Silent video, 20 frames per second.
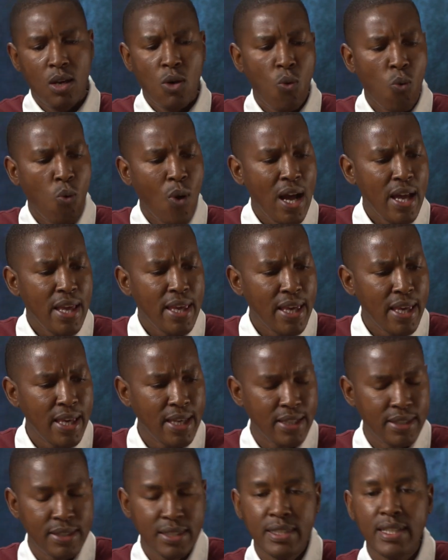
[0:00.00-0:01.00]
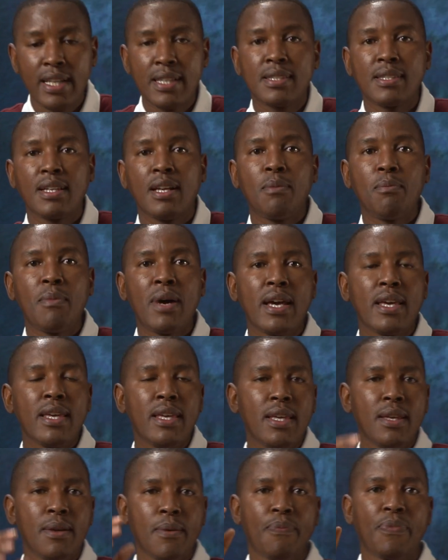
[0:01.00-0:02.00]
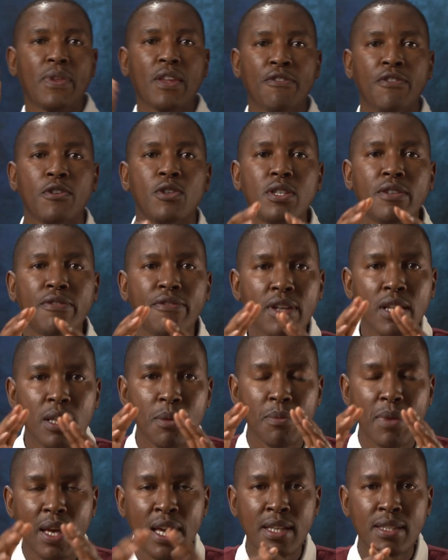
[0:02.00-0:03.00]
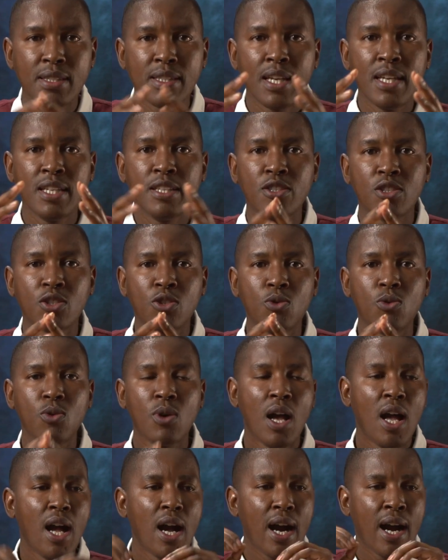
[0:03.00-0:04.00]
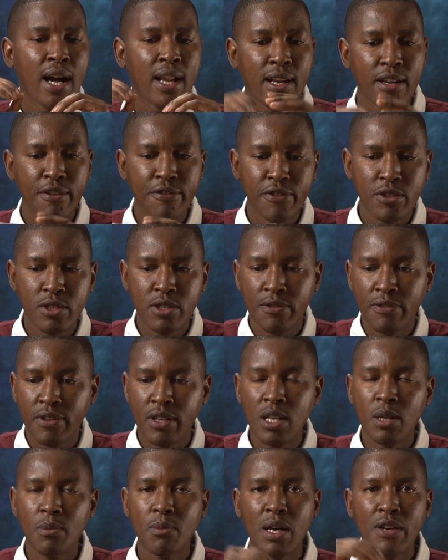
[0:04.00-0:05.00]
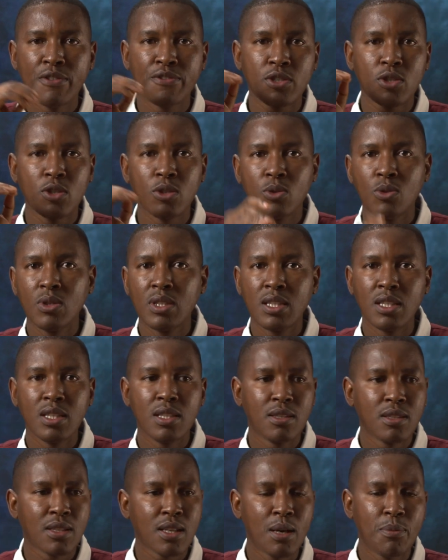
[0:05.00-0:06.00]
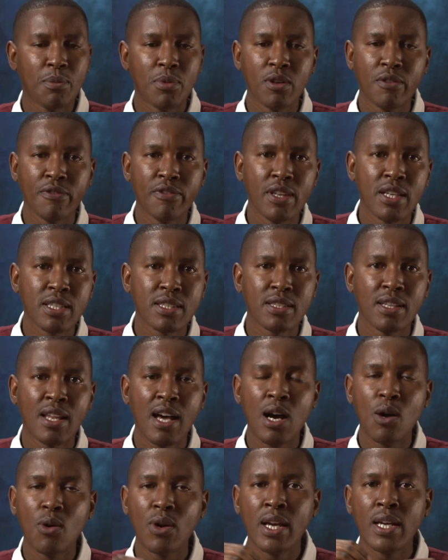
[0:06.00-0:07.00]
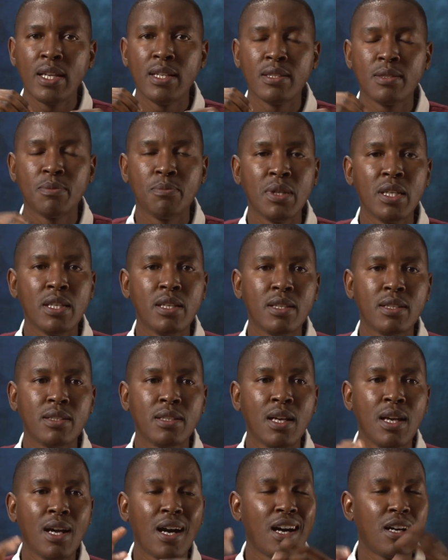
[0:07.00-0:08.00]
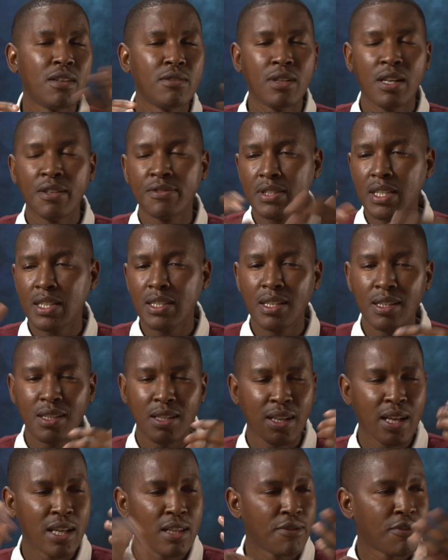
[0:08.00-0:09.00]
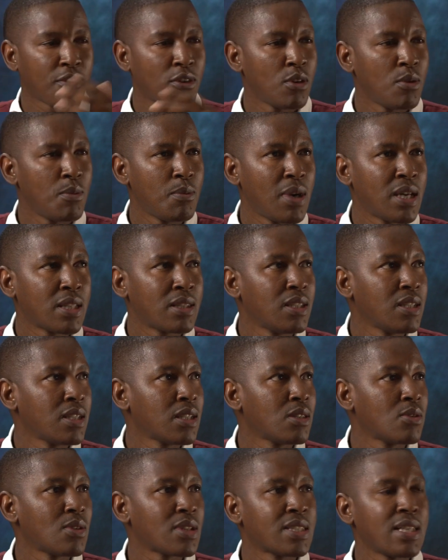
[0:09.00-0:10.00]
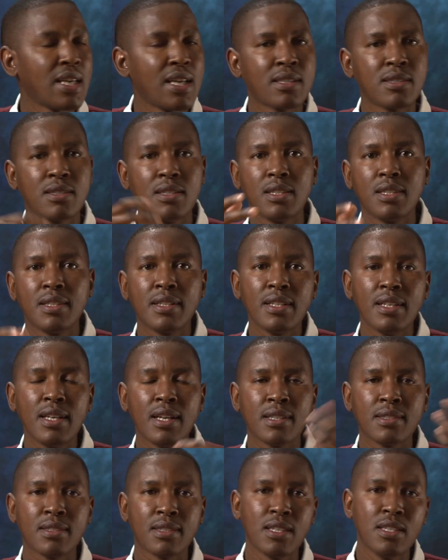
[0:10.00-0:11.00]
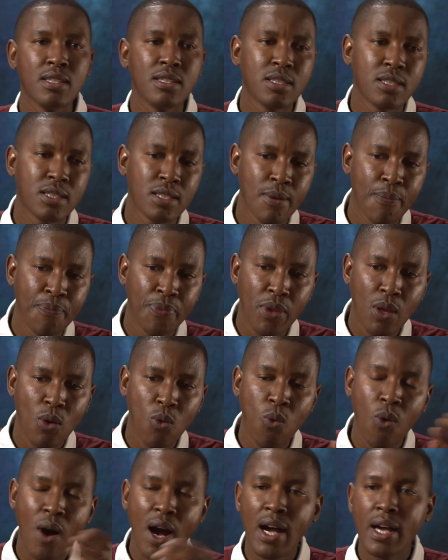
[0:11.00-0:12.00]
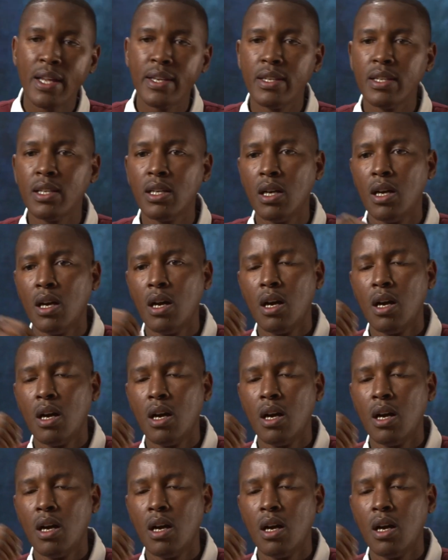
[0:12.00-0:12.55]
why did I sell my Fujifilm X-H2? I love Fujifilm. I've shot with it a couple of years now, and it's been, I've started right from, I think it was the X-T3, X-H1,